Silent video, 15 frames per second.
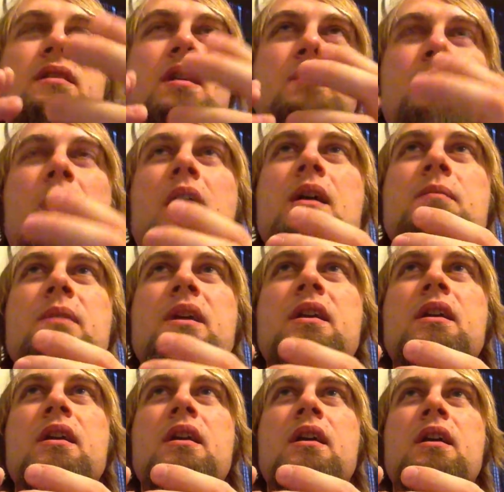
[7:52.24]
compartment.
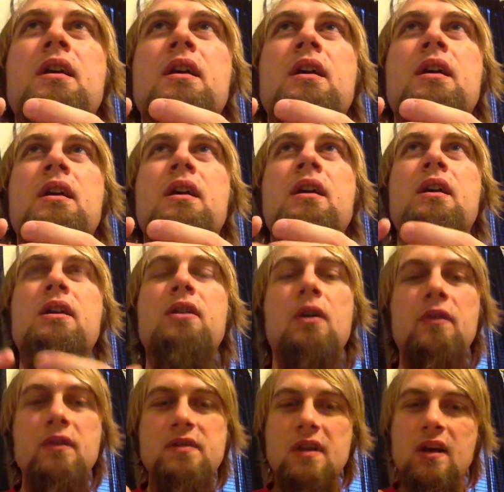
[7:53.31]

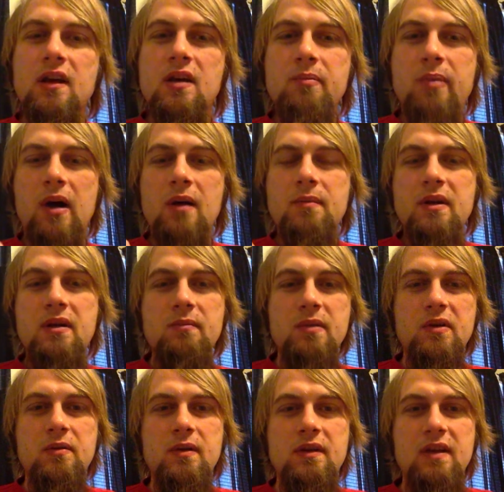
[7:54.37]
There's like a compartment in
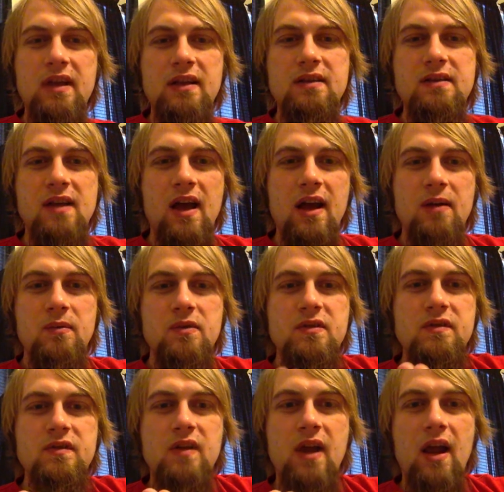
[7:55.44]
between the inside, which
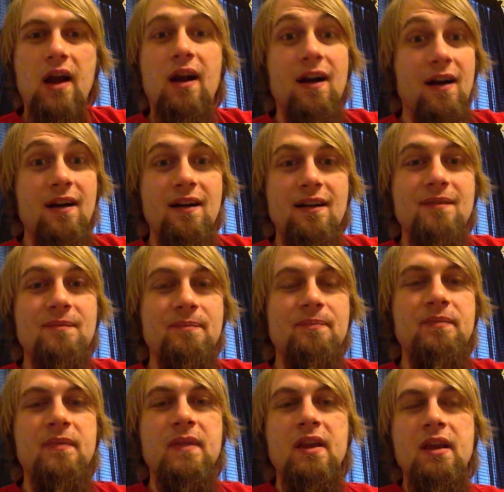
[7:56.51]
is air.
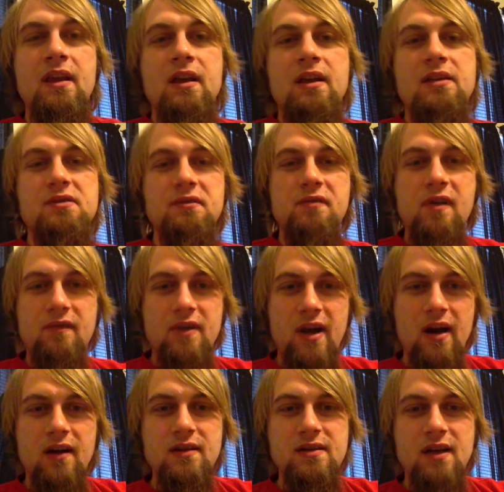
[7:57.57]
So if you have an
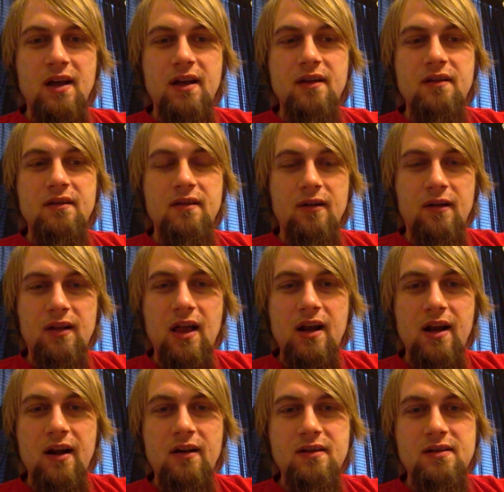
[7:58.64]
air sign, or a lot
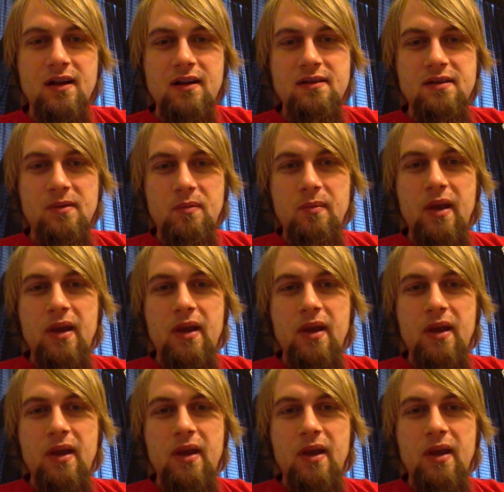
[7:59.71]
of air signs, that would